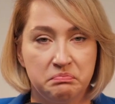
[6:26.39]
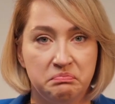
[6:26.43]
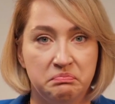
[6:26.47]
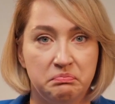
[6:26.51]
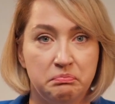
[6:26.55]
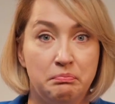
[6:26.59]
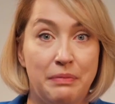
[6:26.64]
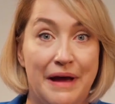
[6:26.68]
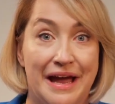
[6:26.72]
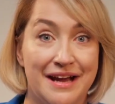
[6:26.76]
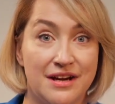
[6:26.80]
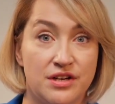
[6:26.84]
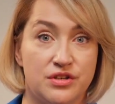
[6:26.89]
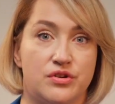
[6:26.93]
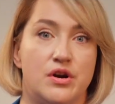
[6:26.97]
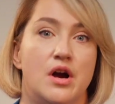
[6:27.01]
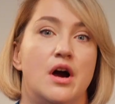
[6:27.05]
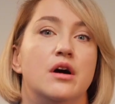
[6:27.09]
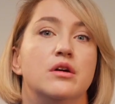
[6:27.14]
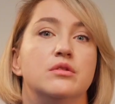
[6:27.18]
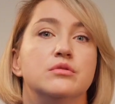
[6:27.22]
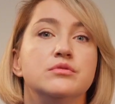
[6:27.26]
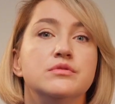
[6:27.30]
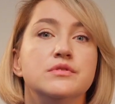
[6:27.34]

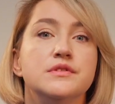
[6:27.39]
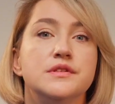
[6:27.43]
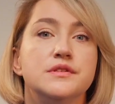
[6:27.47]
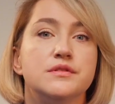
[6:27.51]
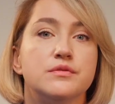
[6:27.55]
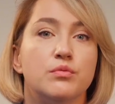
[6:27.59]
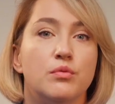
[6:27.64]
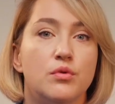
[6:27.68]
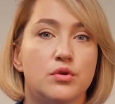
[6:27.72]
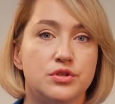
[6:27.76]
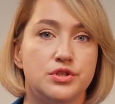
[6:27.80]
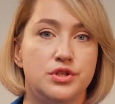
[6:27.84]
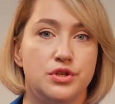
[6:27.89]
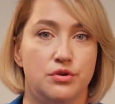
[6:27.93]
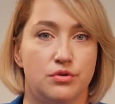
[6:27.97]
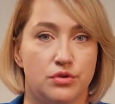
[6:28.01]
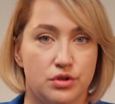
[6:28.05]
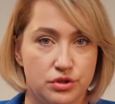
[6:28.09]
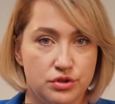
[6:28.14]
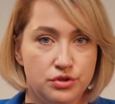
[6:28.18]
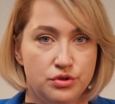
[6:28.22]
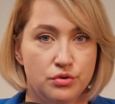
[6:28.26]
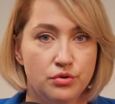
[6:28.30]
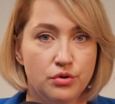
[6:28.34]
backgrounds, what
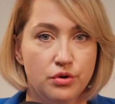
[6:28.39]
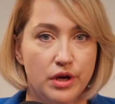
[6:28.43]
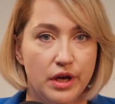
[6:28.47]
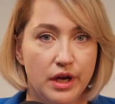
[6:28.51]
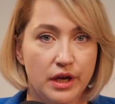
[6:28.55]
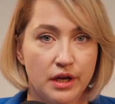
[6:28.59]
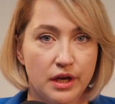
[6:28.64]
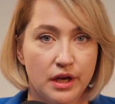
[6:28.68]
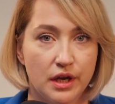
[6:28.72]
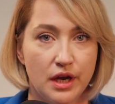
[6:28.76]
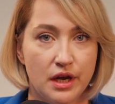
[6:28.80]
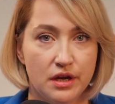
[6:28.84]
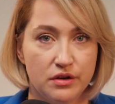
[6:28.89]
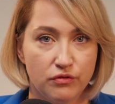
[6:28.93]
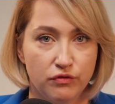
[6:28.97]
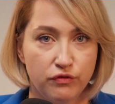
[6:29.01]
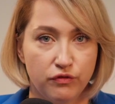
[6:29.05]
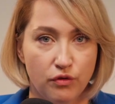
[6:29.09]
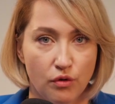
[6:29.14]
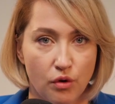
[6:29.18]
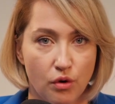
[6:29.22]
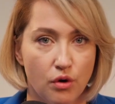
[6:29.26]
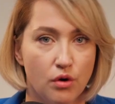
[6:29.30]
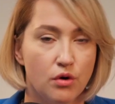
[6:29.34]
you're doing it
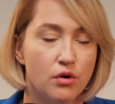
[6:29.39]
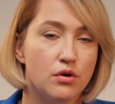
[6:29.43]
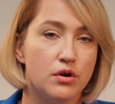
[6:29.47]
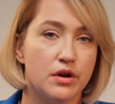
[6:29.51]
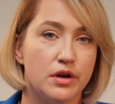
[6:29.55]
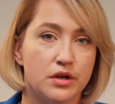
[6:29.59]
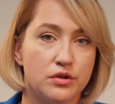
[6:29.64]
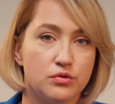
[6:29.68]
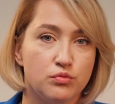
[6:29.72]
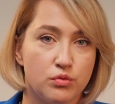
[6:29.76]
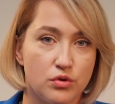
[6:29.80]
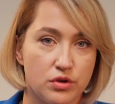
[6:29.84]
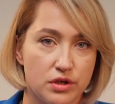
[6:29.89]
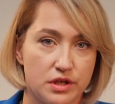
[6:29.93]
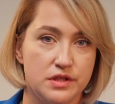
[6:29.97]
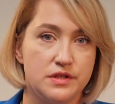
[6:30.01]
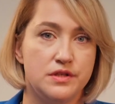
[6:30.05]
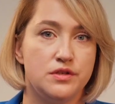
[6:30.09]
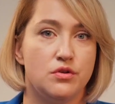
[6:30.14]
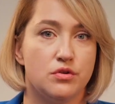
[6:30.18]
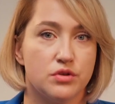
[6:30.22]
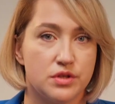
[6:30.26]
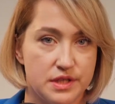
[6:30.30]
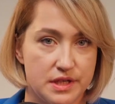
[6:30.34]
for, and what
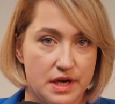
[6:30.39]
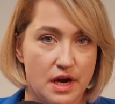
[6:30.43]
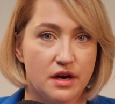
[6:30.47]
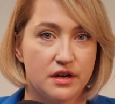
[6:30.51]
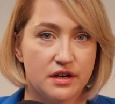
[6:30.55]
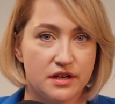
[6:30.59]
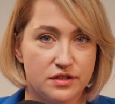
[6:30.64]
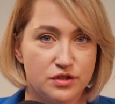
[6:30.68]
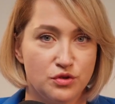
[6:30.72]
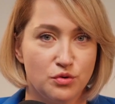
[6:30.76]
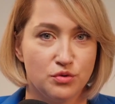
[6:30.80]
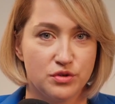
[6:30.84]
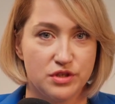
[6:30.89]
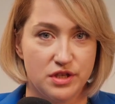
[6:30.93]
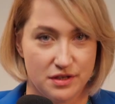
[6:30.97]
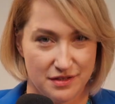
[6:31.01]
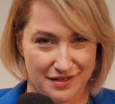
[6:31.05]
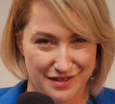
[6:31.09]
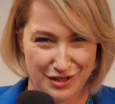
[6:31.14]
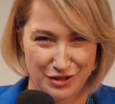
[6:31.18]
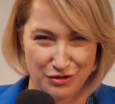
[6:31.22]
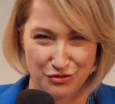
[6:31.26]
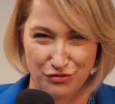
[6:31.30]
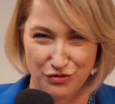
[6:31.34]
is your target
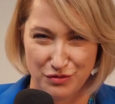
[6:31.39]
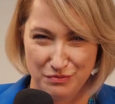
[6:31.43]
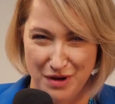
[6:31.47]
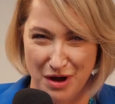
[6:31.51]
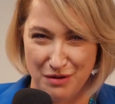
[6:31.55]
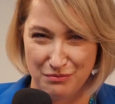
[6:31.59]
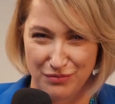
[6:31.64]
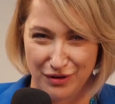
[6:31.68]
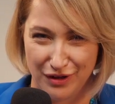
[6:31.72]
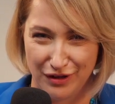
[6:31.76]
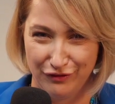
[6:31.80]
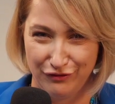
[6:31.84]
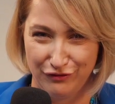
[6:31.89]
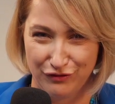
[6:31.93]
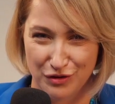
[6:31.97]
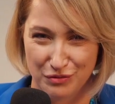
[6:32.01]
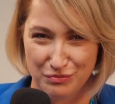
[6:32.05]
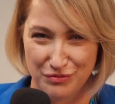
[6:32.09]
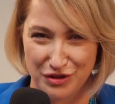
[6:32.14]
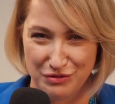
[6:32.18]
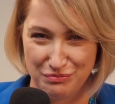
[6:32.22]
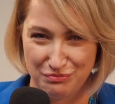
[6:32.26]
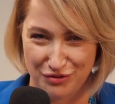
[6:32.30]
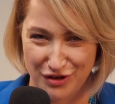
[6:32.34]
audience. You remember
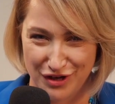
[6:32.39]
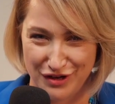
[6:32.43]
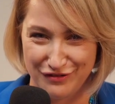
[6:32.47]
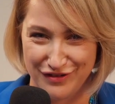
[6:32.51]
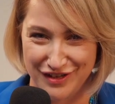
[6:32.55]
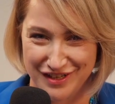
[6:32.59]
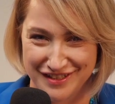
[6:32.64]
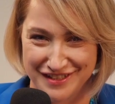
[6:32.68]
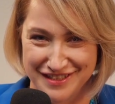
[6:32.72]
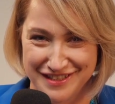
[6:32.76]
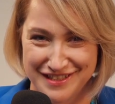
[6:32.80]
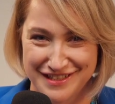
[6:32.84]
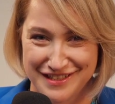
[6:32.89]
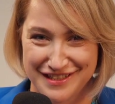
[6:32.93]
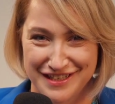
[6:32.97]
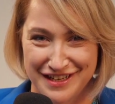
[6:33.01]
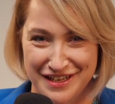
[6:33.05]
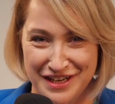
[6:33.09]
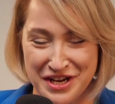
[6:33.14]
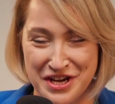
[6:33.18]
from the previous